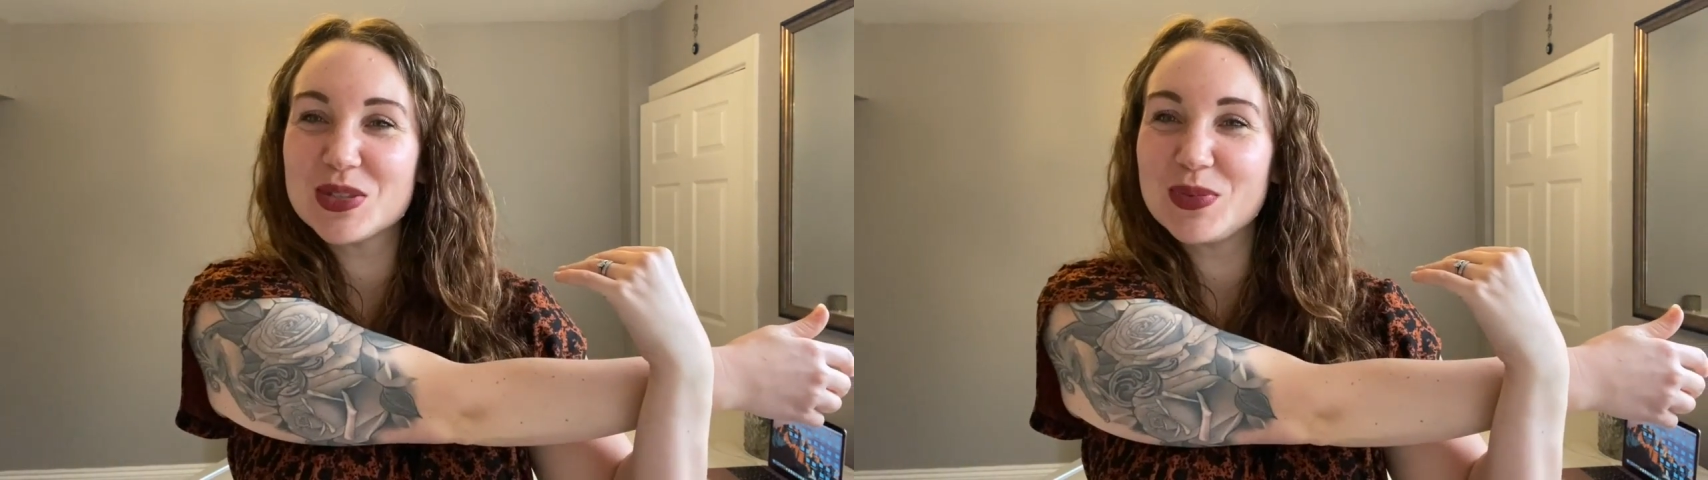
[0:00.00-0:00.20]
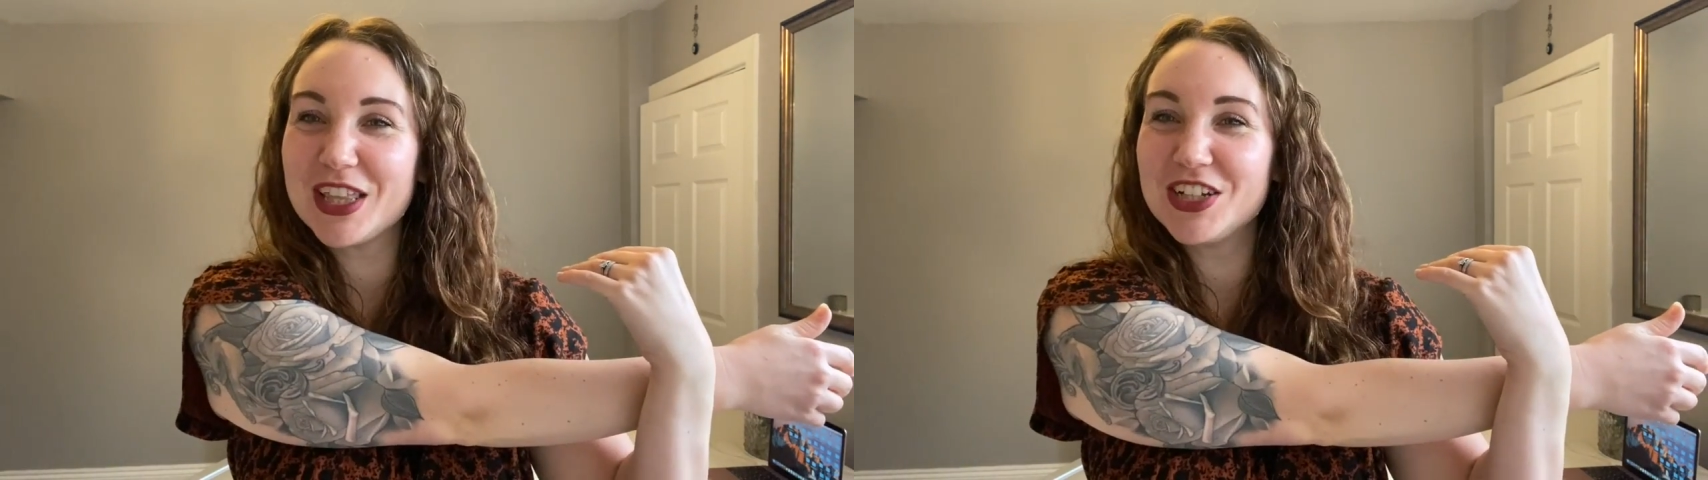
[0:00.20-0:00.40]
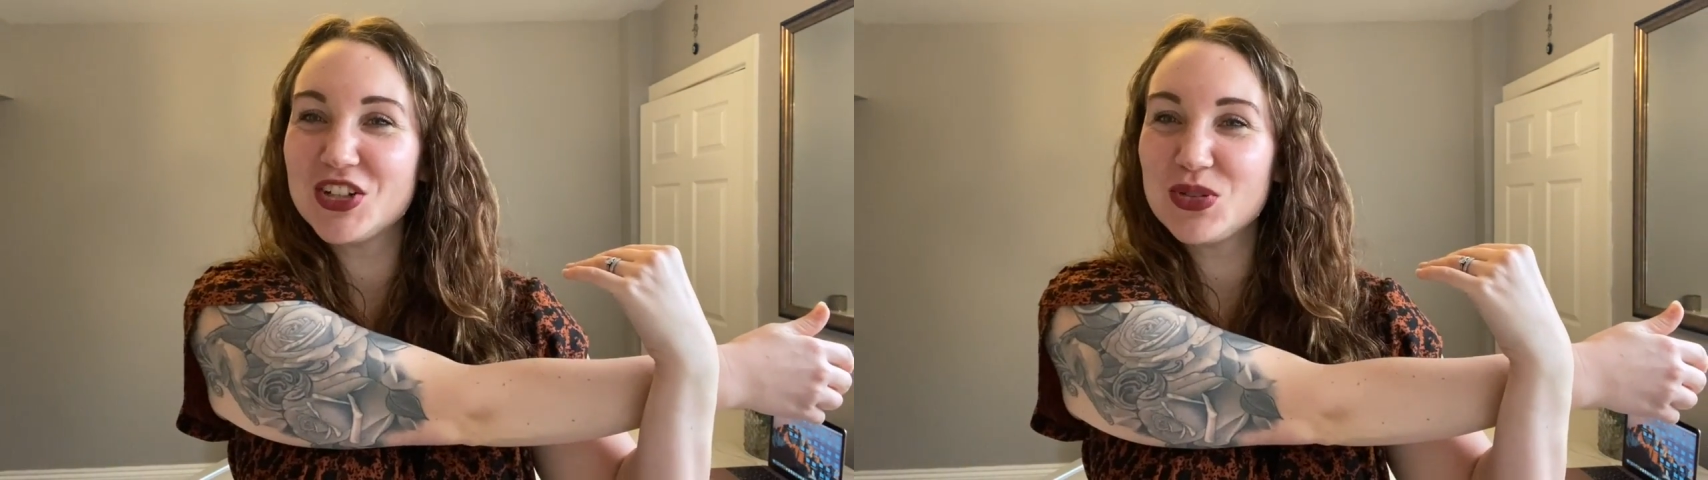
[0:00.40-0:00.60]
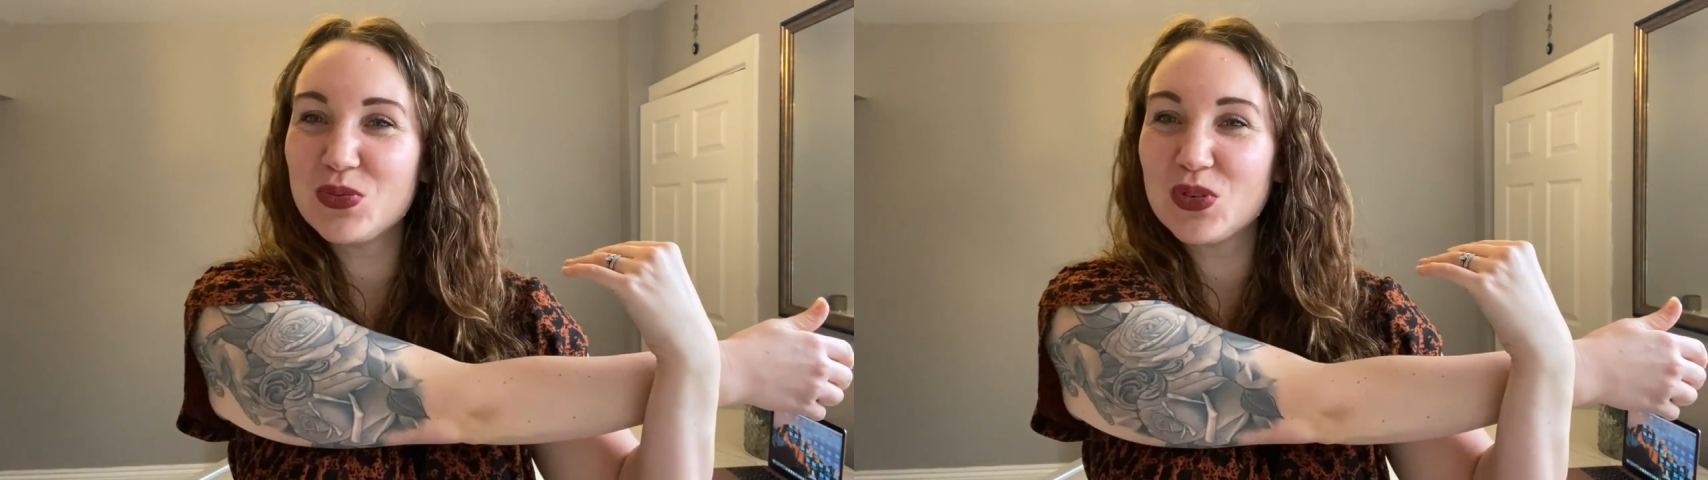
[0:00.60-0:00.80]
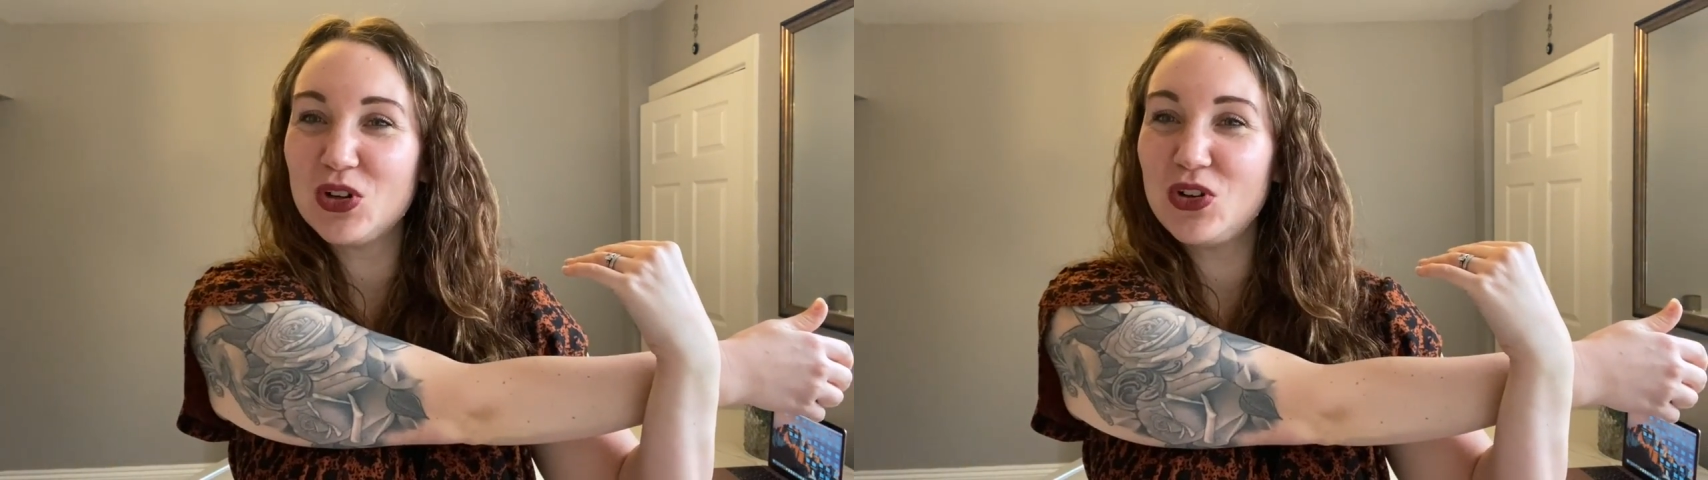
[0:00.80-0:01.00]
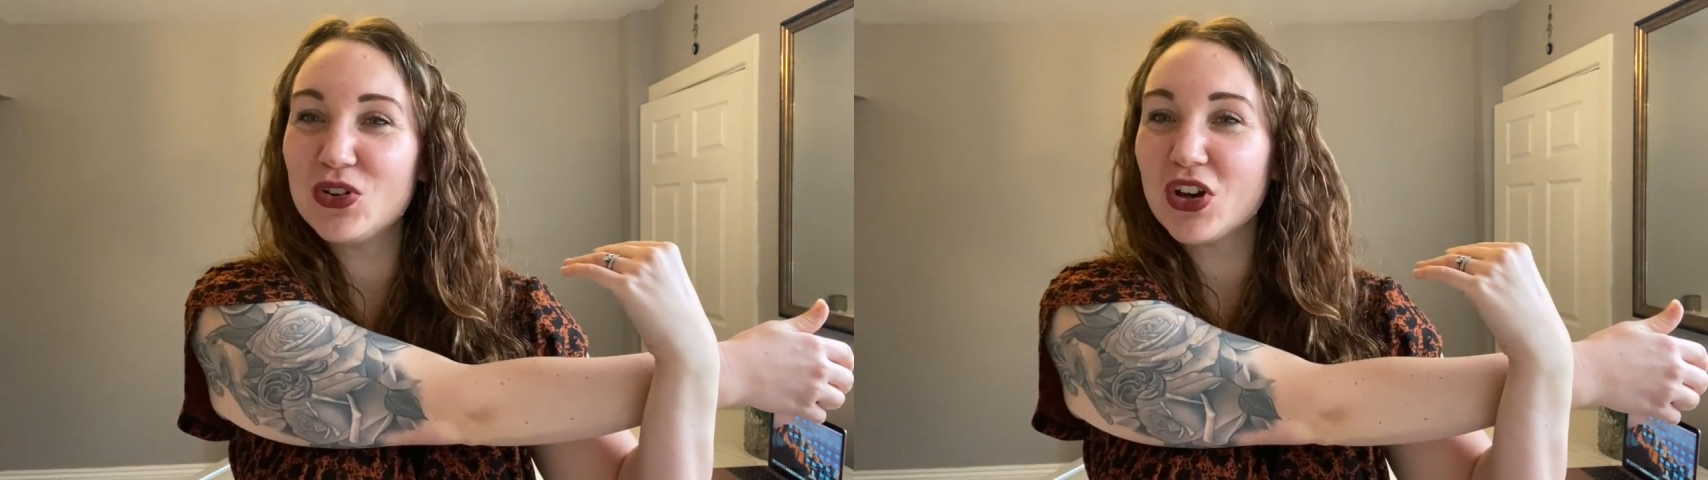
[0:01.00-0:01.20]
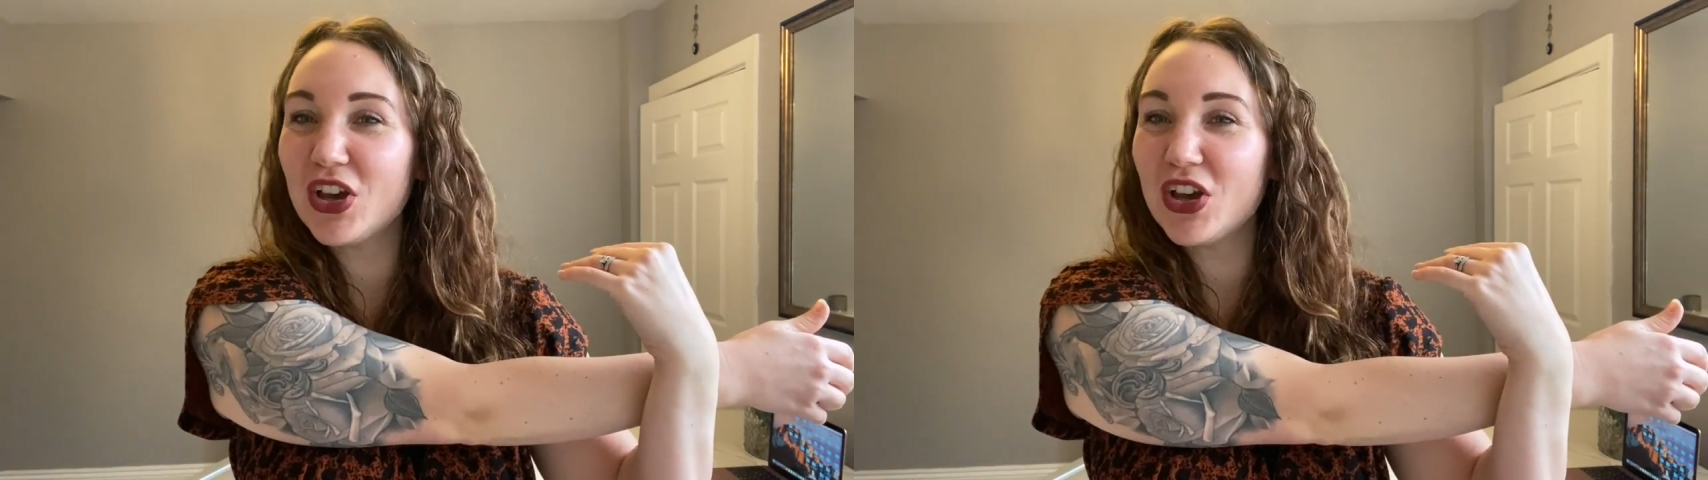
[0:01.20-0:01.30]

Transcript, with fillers: but then just look